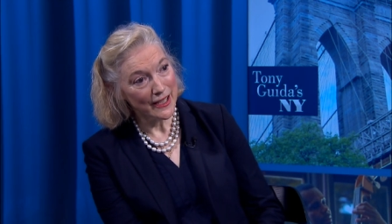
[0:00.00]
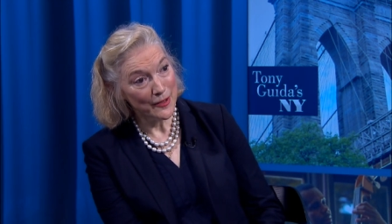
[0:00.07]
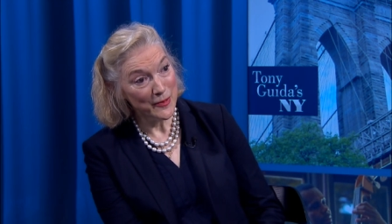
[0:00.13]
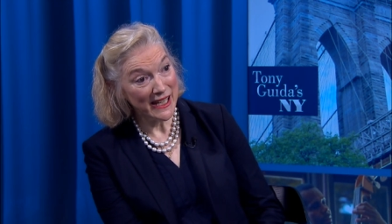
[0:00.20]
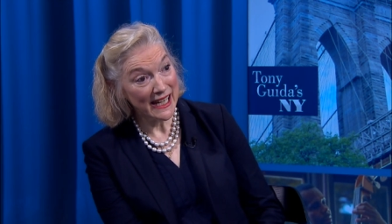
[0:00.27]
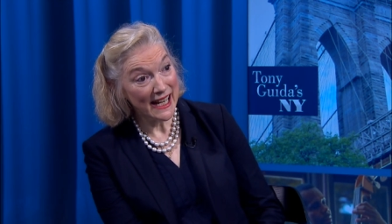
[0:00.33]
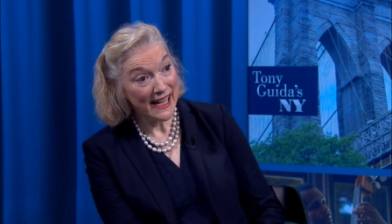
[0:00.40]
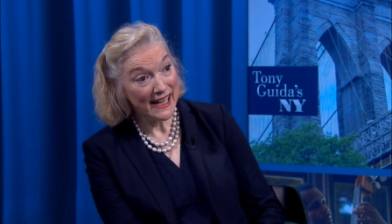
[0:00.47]
I
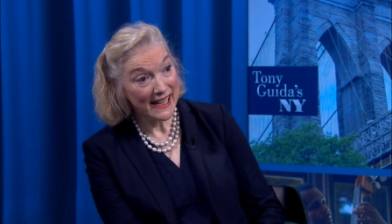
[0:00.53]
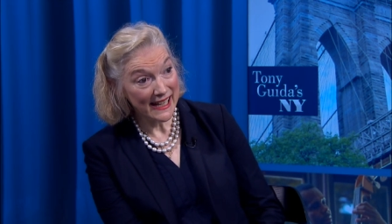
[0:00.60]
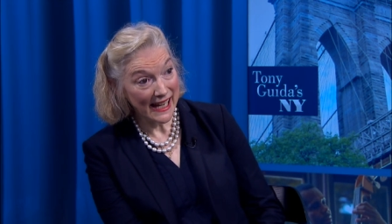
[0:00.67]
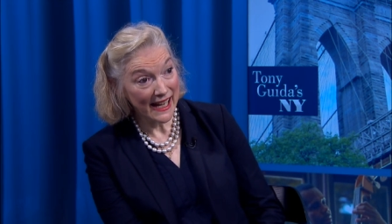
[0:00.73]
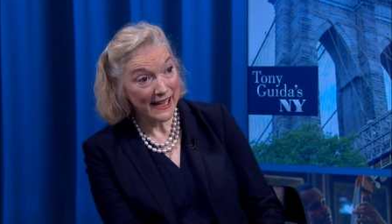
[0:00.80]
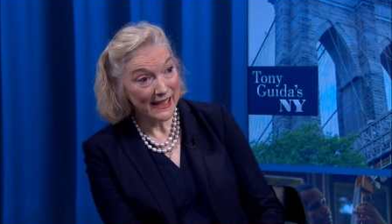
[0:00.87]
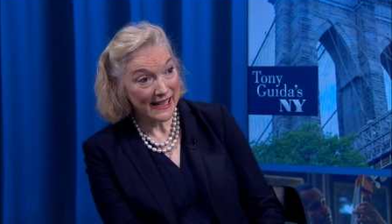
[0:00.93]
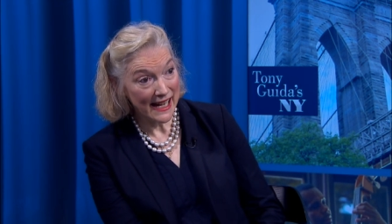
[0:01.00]
mean, I
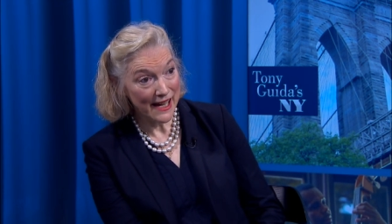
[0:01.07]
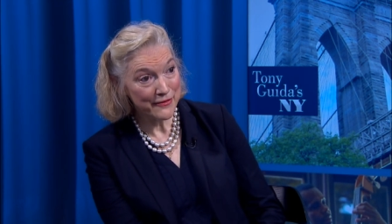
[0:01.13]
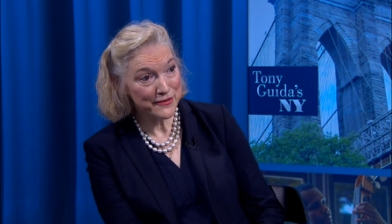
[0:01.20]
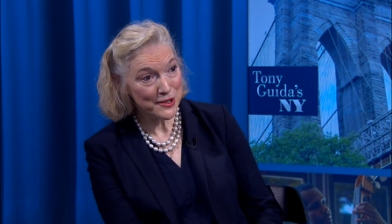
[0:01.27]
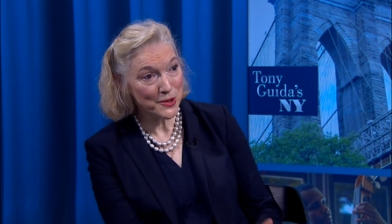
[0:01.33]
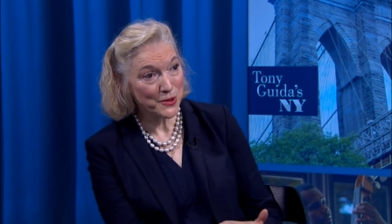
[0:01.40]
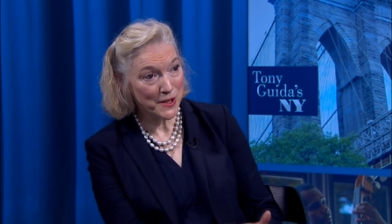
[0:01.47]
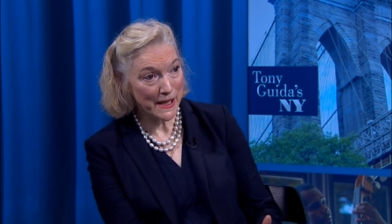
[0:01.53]
have
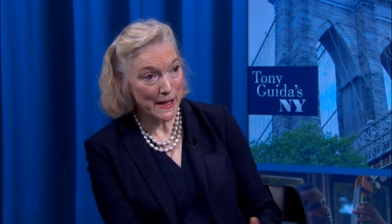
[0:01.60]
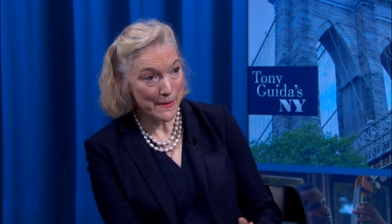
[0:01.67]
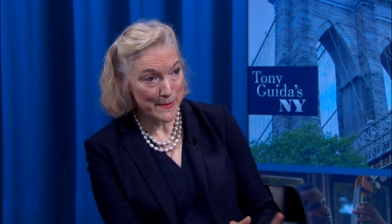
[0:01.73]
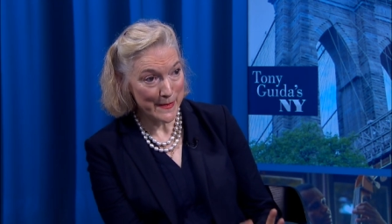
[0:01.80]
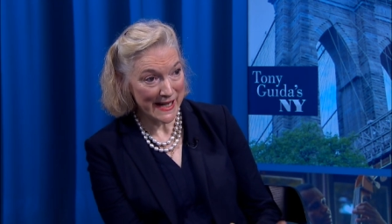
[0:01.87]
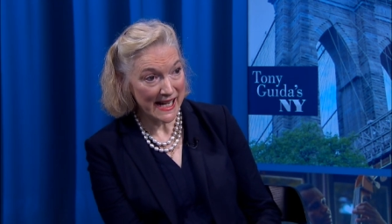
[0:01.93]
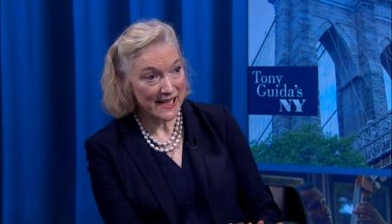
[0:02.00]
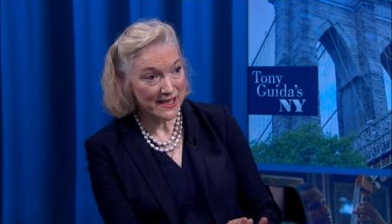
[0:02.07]
to come
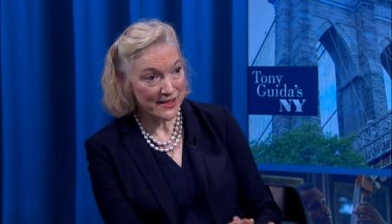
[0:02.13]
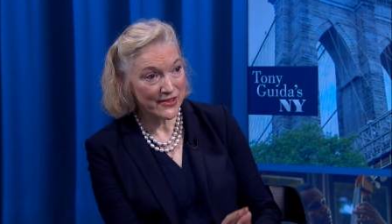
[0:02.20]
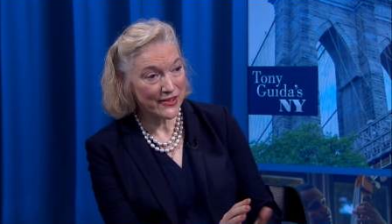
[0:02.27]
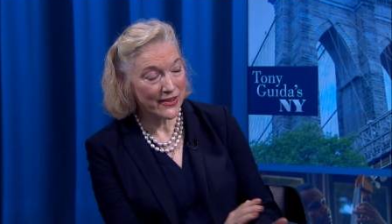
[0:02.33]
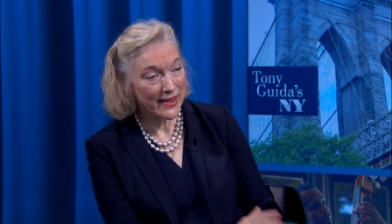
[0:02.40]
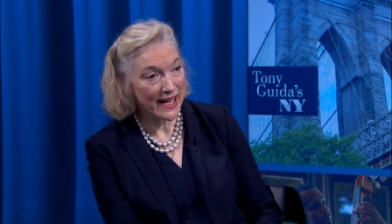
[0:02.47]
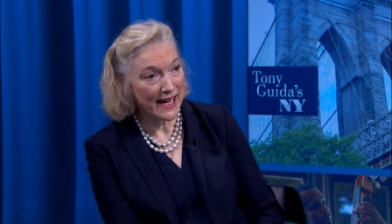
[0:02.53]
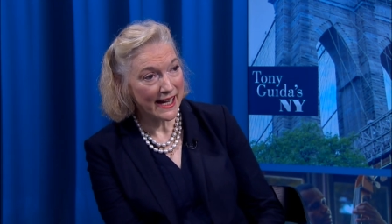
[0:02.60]
back
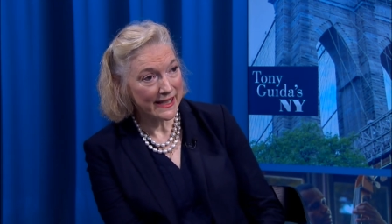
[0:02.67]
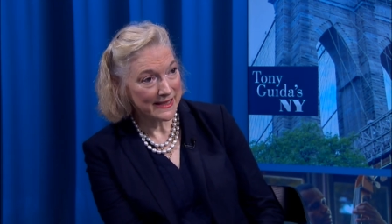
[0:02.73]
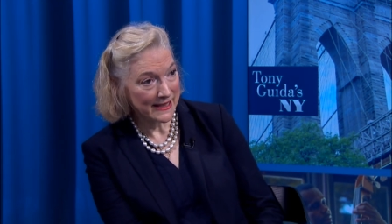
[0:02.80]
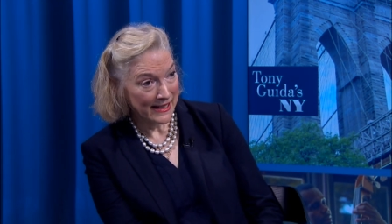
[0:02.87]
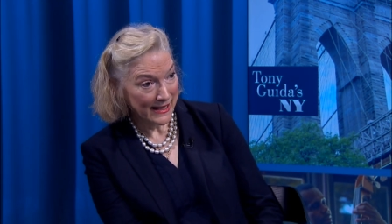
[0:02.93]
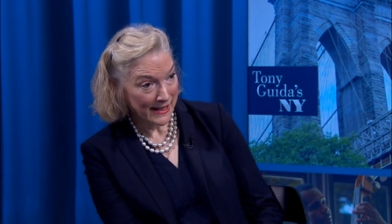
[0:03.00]
to that